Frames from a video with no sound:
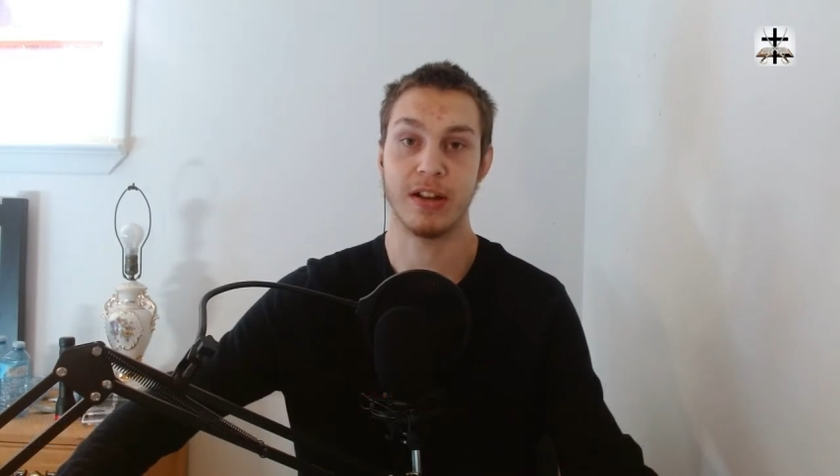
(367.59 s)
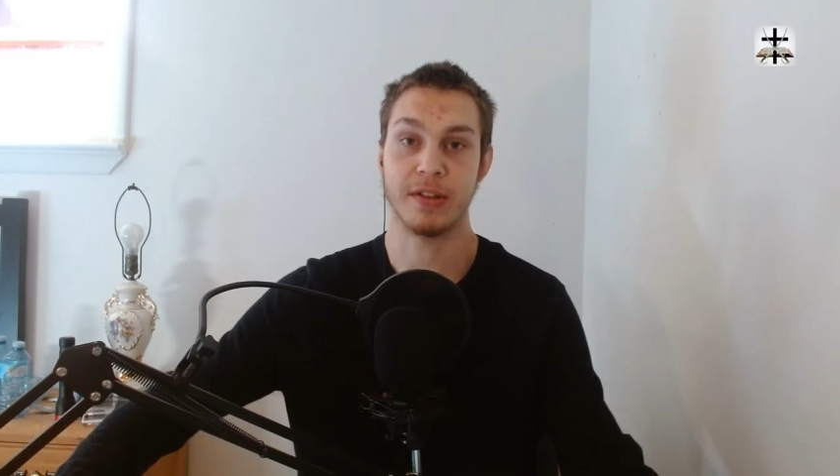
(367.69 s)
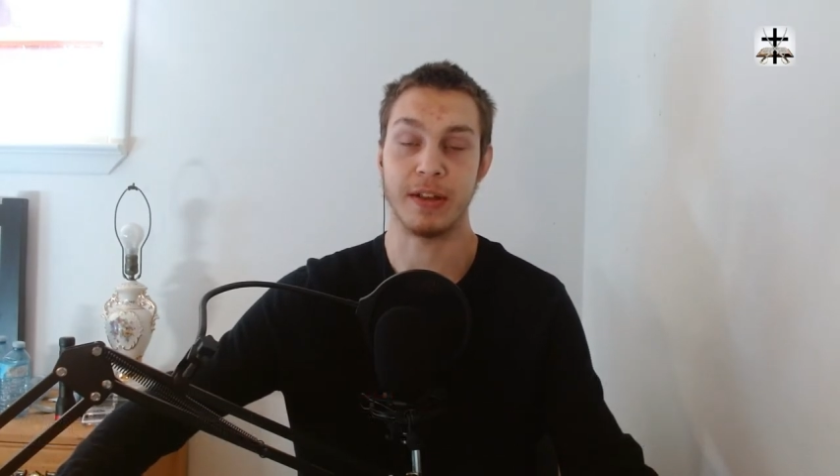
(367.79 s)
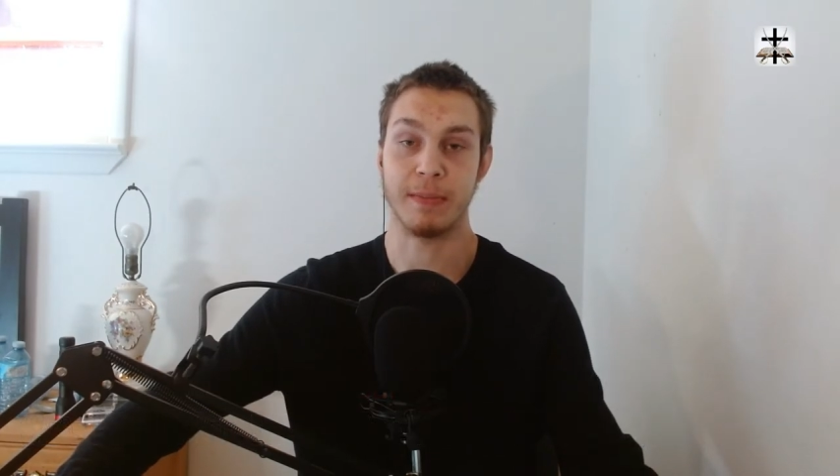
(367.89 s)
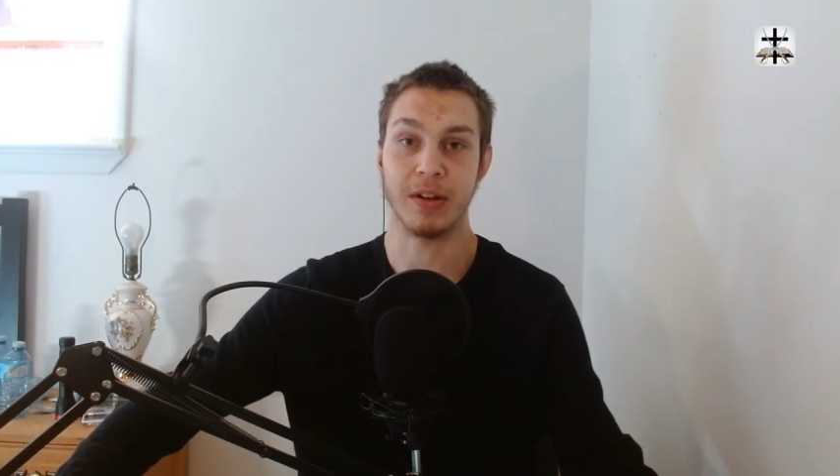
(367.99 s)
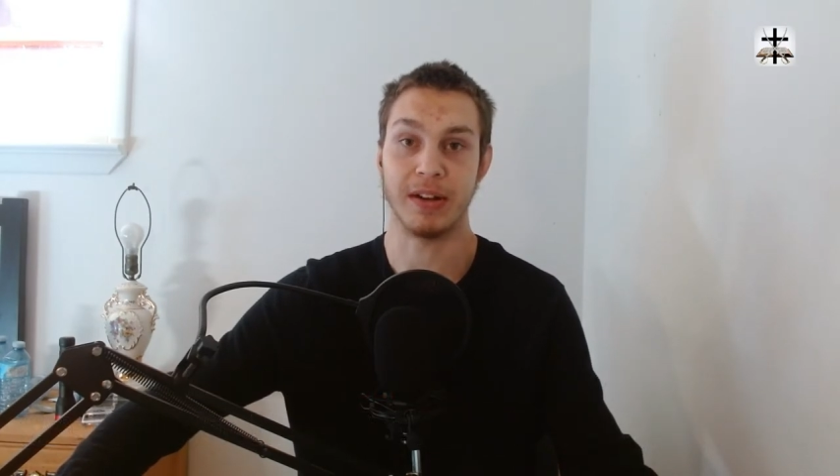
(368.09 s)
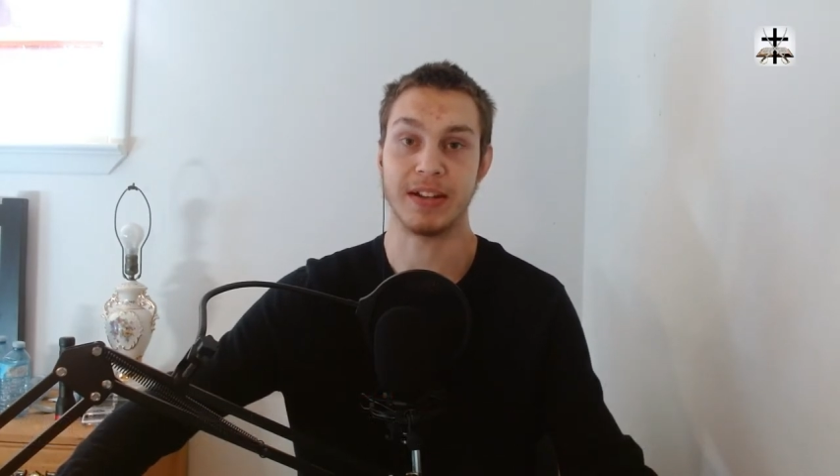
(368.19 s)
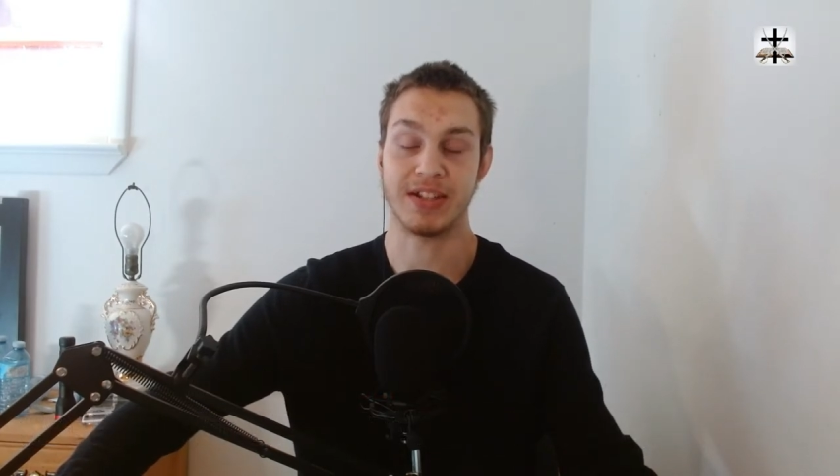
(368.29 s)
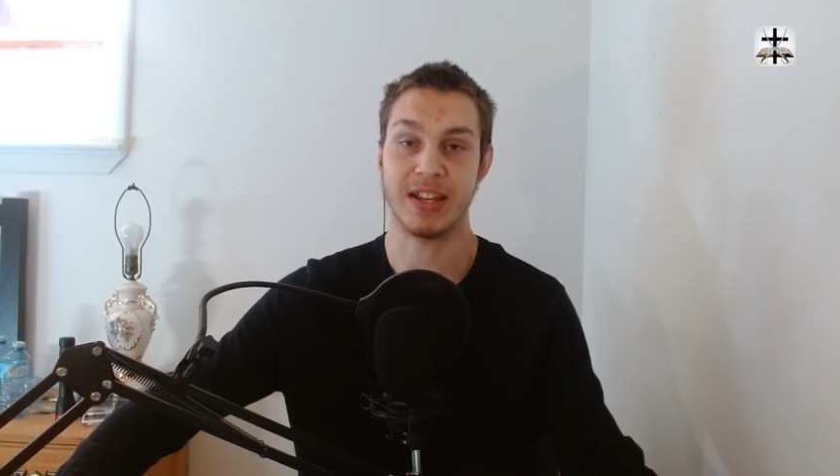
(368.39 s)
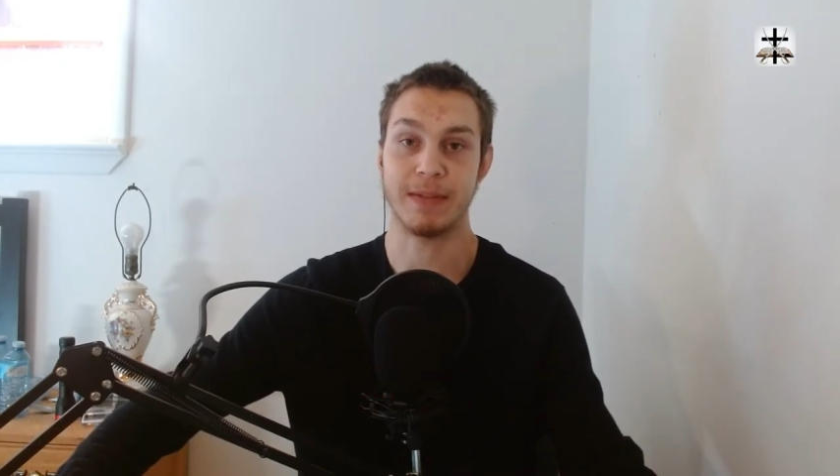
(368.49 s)
the ability
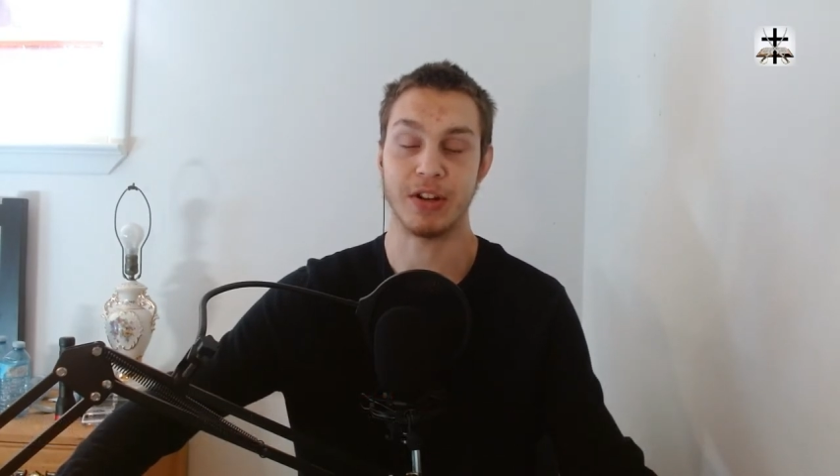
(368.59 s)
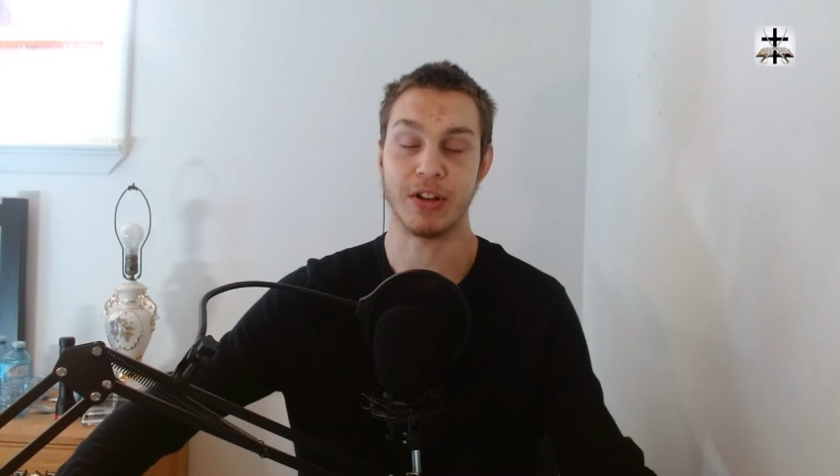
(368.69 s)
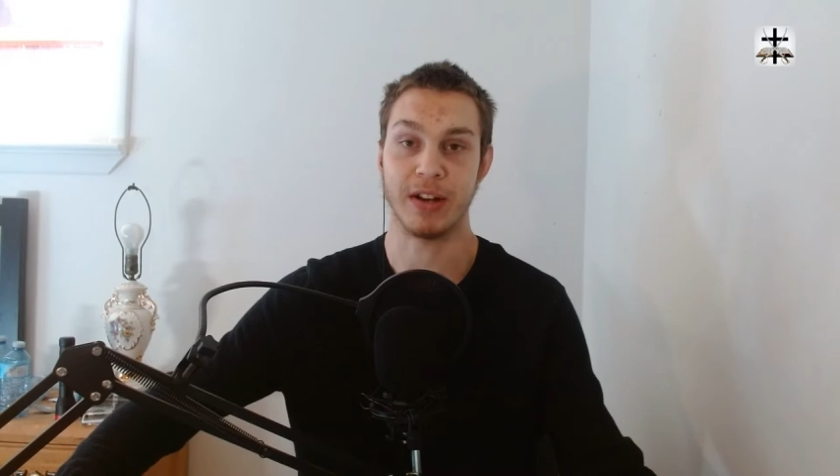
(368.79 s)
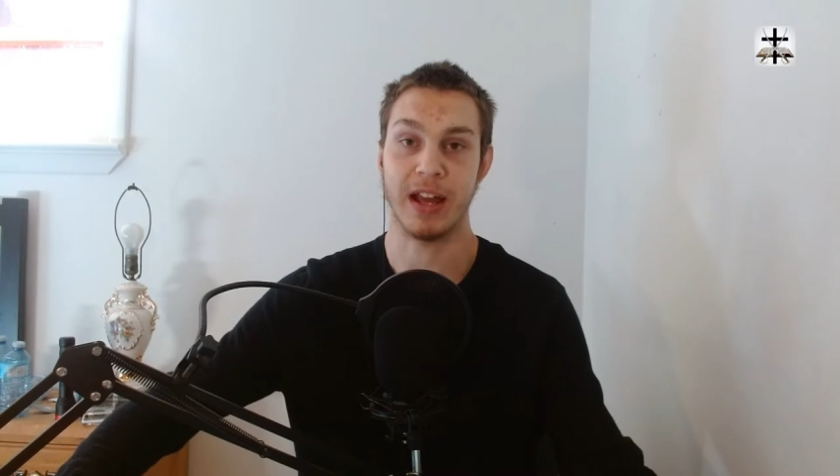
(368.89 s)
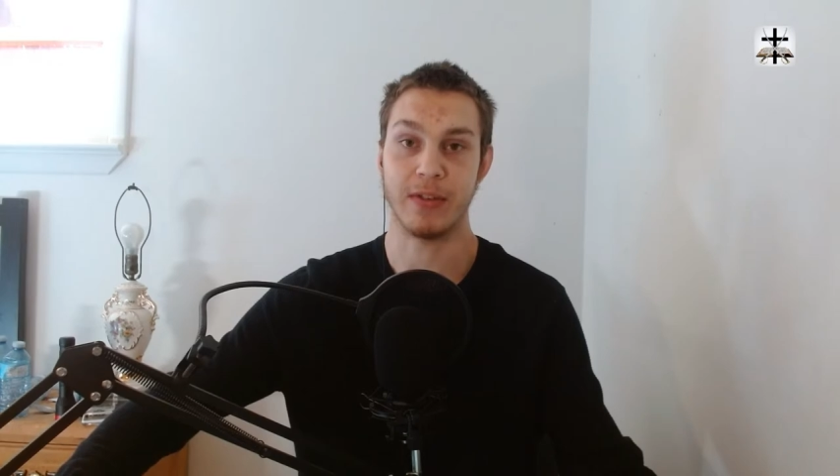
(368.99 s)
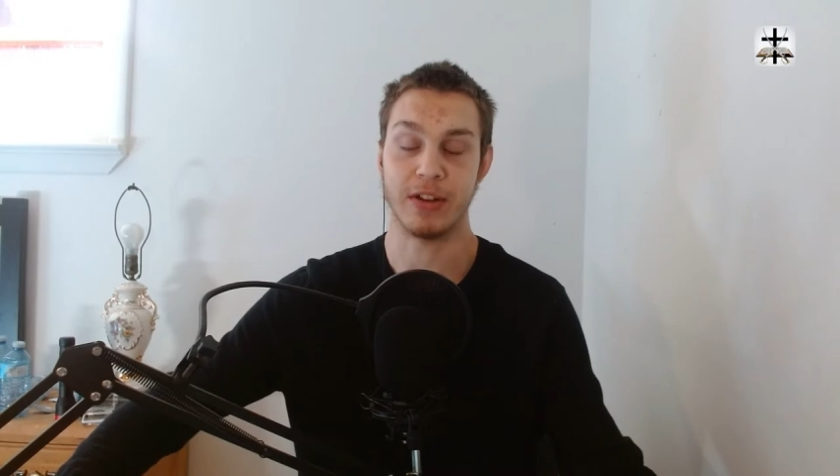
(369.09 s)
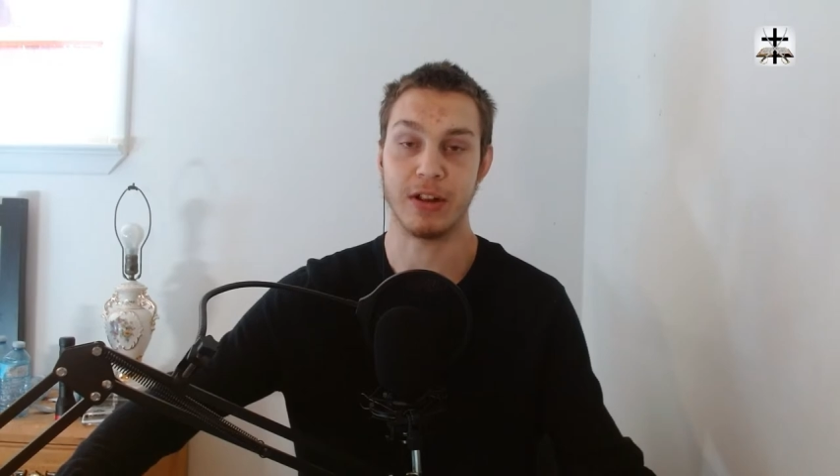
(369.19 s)
to sin when you're in heaven.